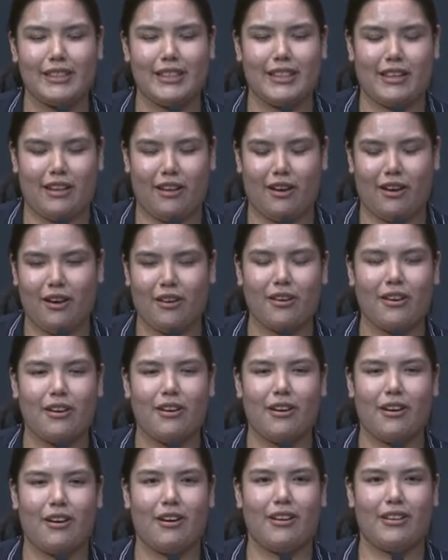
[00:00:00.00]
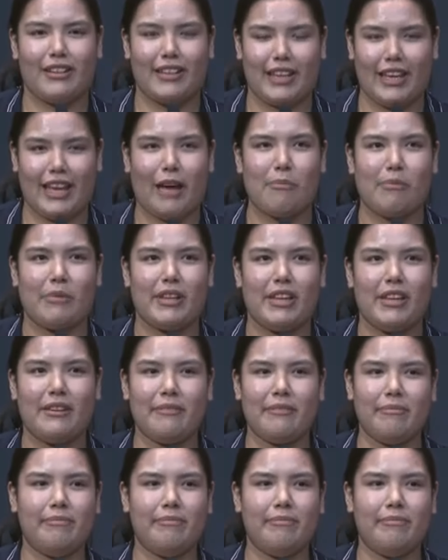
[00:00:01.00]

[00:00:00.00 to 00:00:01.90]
and the alcohol and the gambling.